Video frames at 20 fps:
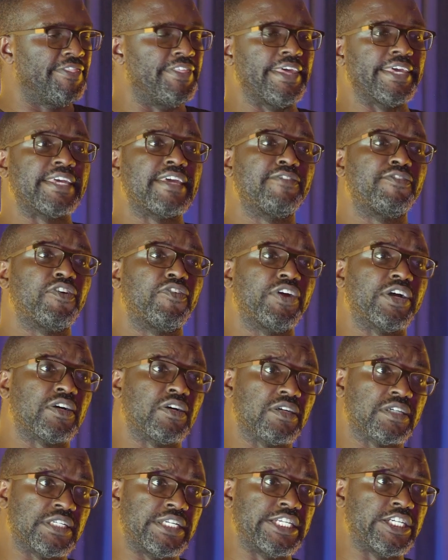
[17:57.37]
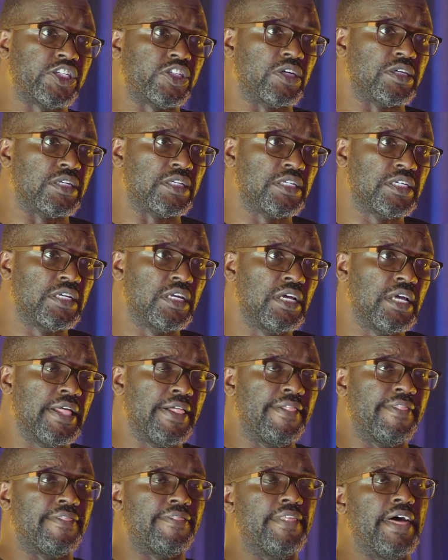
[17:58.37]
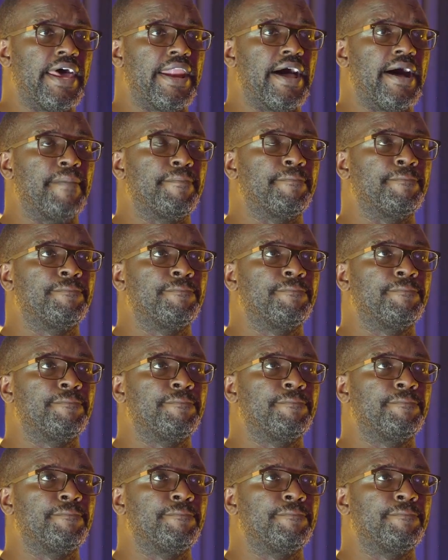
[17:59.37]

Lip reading: they give you recognition that